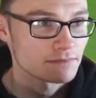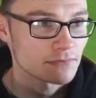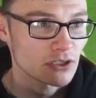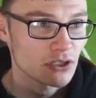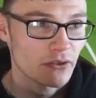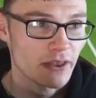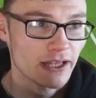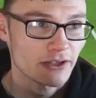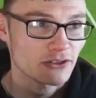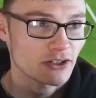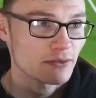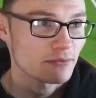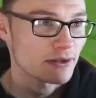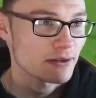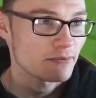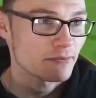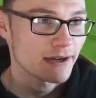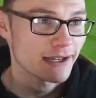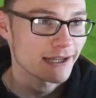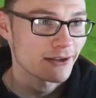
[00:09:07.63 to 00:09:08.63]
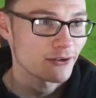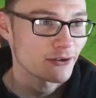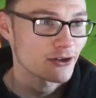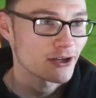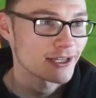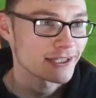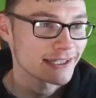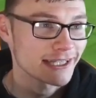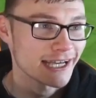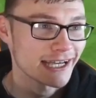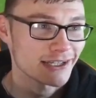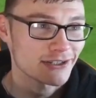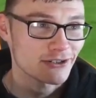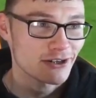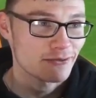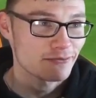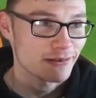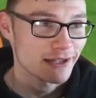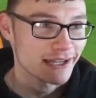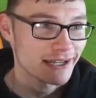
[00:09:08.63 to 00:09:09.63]
Look at that dribbling, man. Look at that
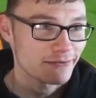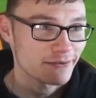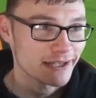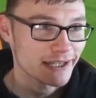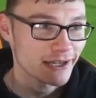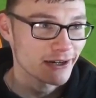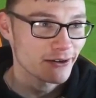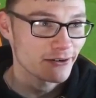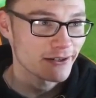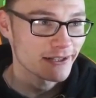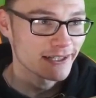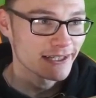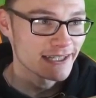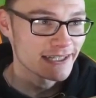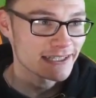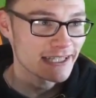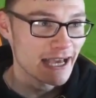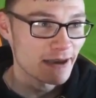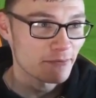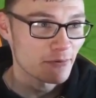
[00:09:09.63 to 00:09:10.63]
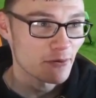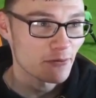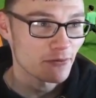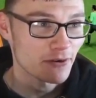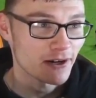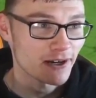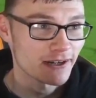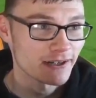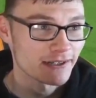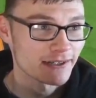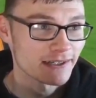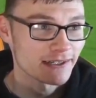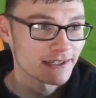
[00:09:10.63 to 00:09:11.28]
dribbling. Here we go. Step over.